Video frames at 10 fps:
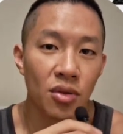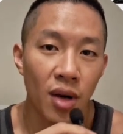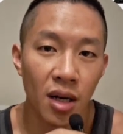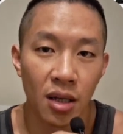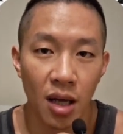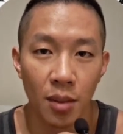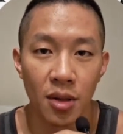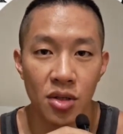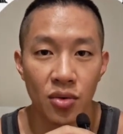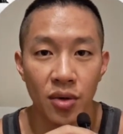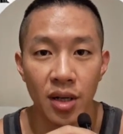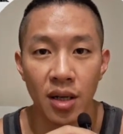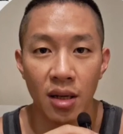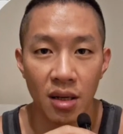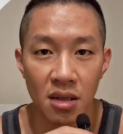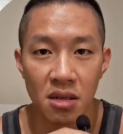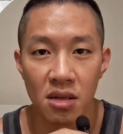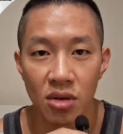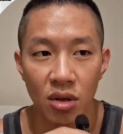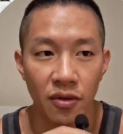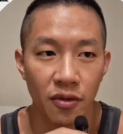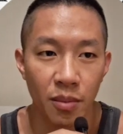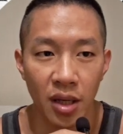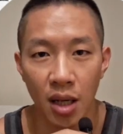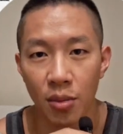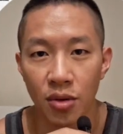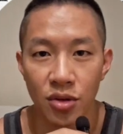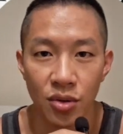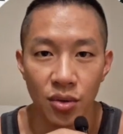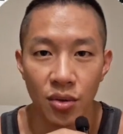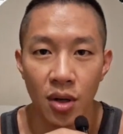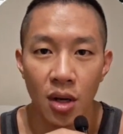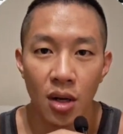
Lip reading: two-handed kettlebell swing is sort of being able to